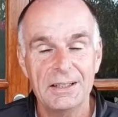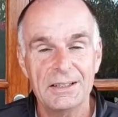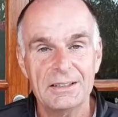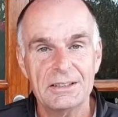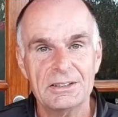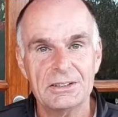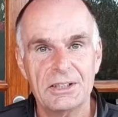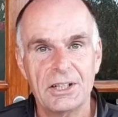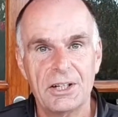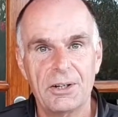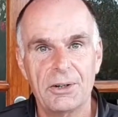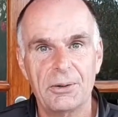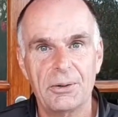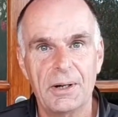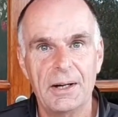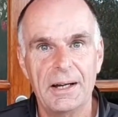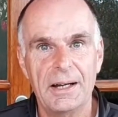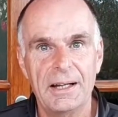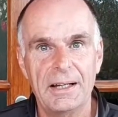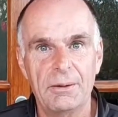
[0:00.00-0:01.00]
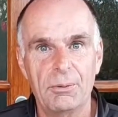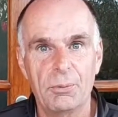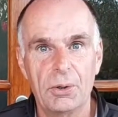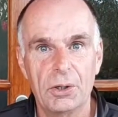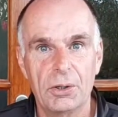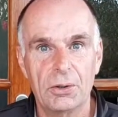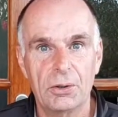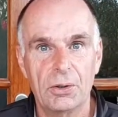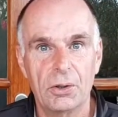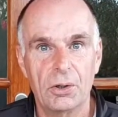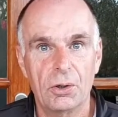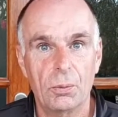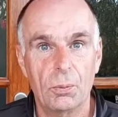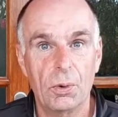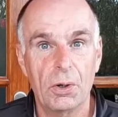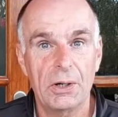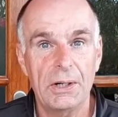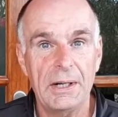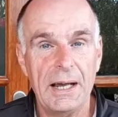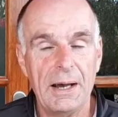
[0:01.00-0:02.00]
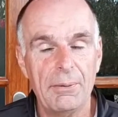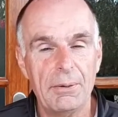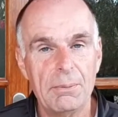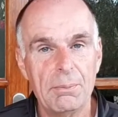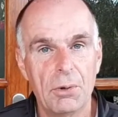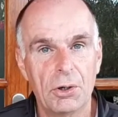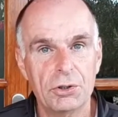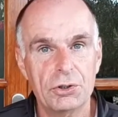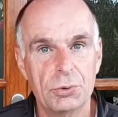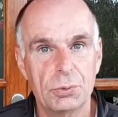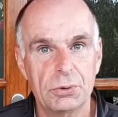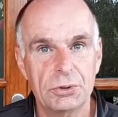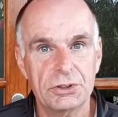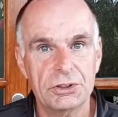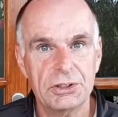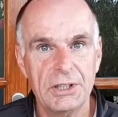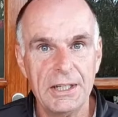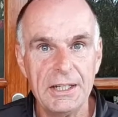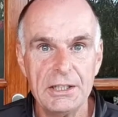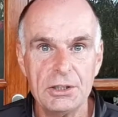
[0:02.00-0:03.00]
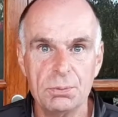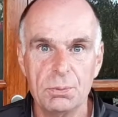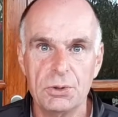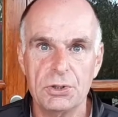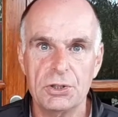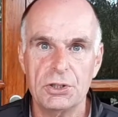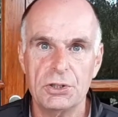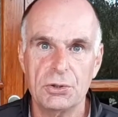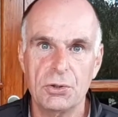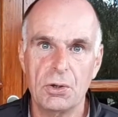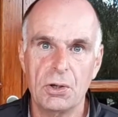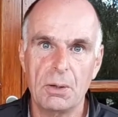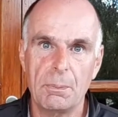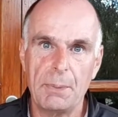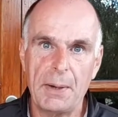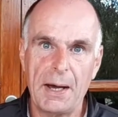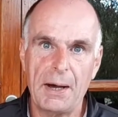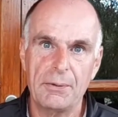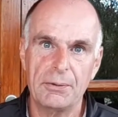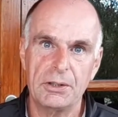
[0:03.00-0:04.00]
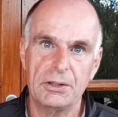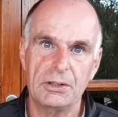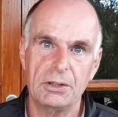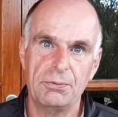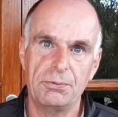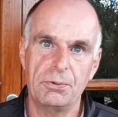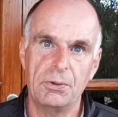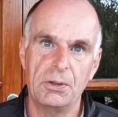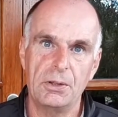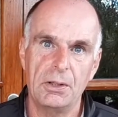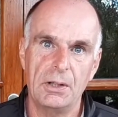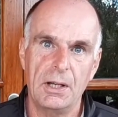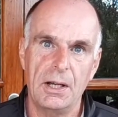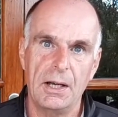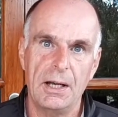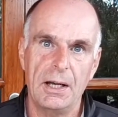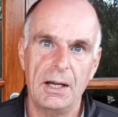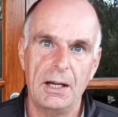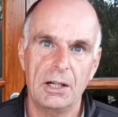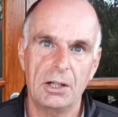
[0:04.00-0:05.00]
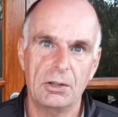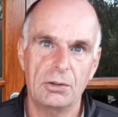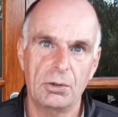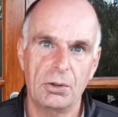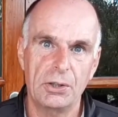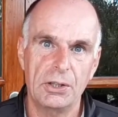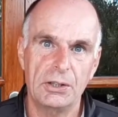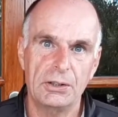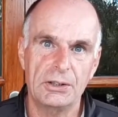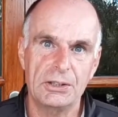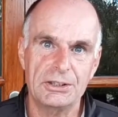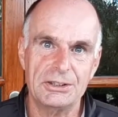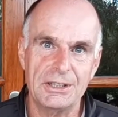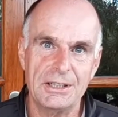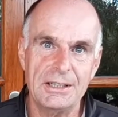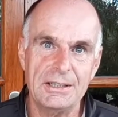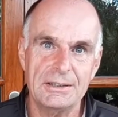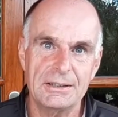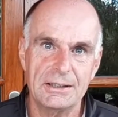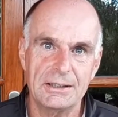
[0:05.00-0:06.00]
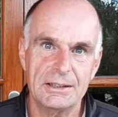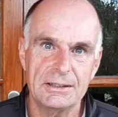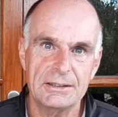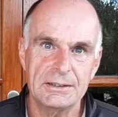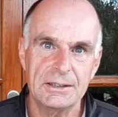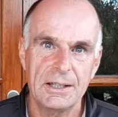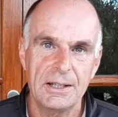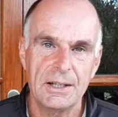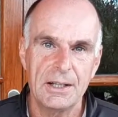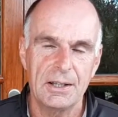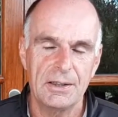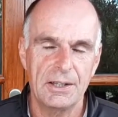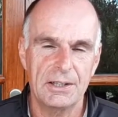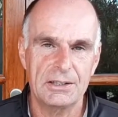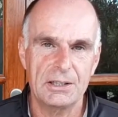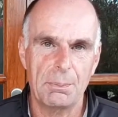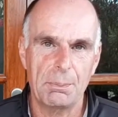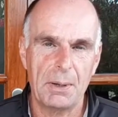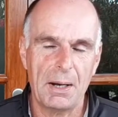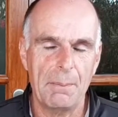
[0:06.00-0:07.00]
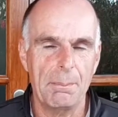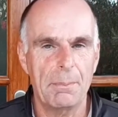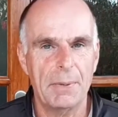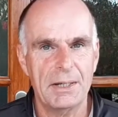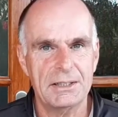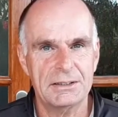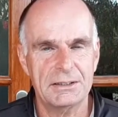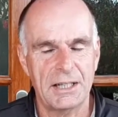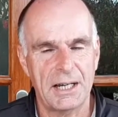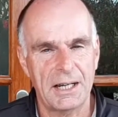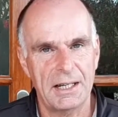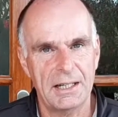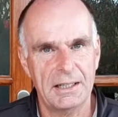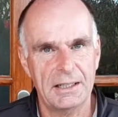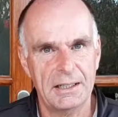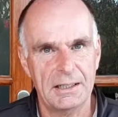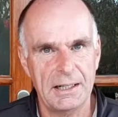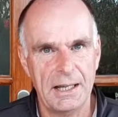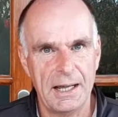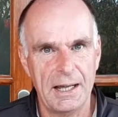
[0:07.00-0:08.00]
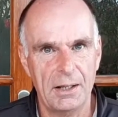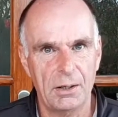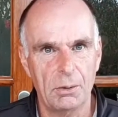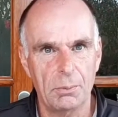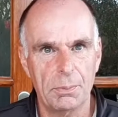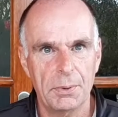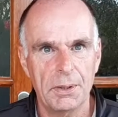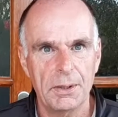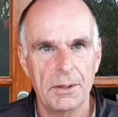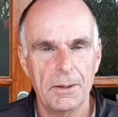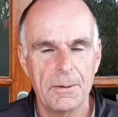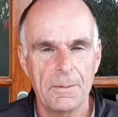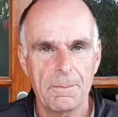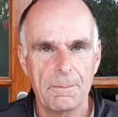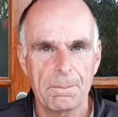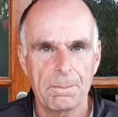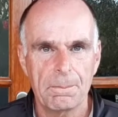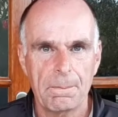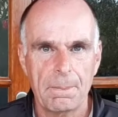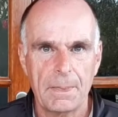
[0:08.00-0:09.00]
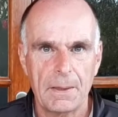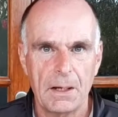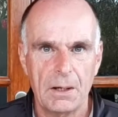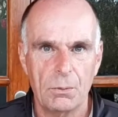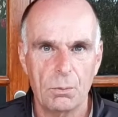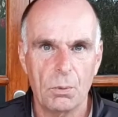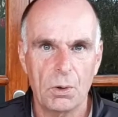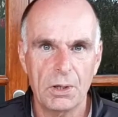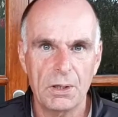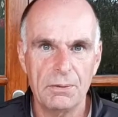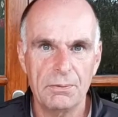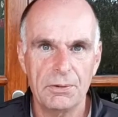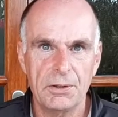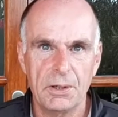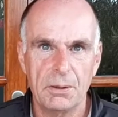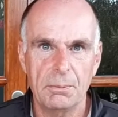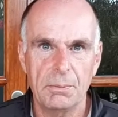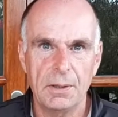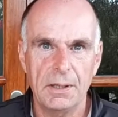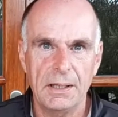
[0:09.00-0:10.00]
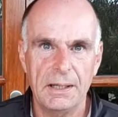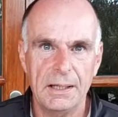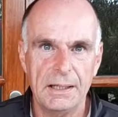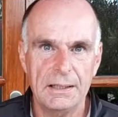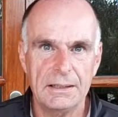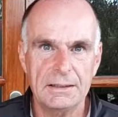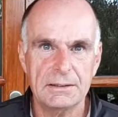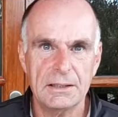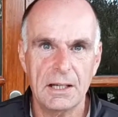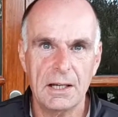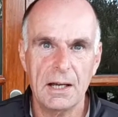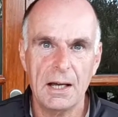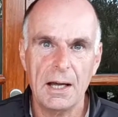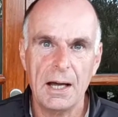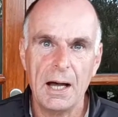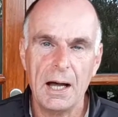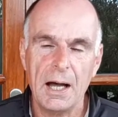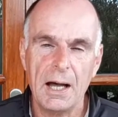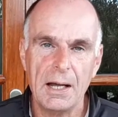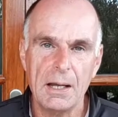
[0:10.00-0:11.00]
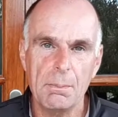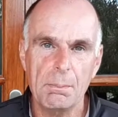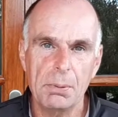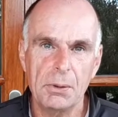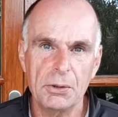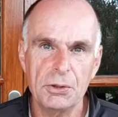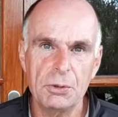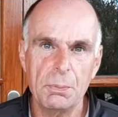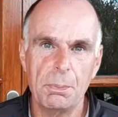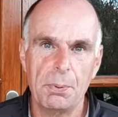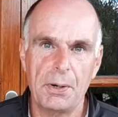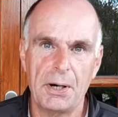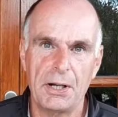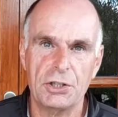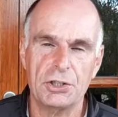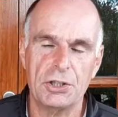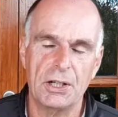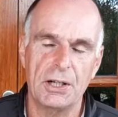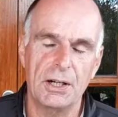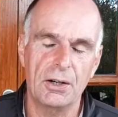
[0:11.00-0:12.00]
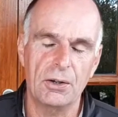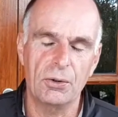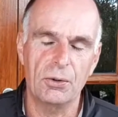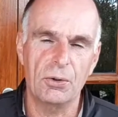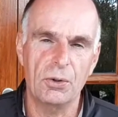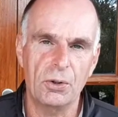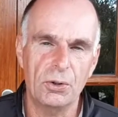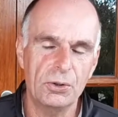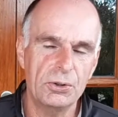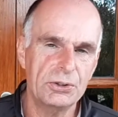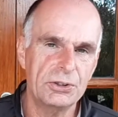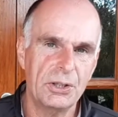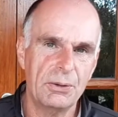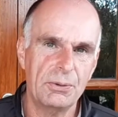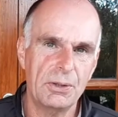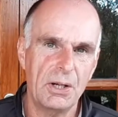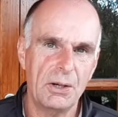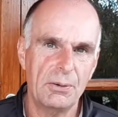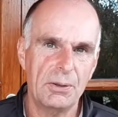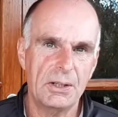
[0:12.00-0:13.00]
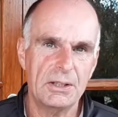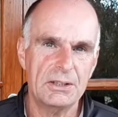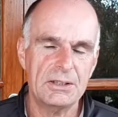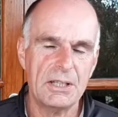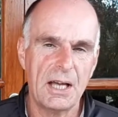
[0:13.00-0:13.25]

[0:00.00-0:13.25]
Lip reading: So we're now in module 6, which is all about the different chronic diseases that a plant-based diet can help. And one of them is high blood pressure, or also known as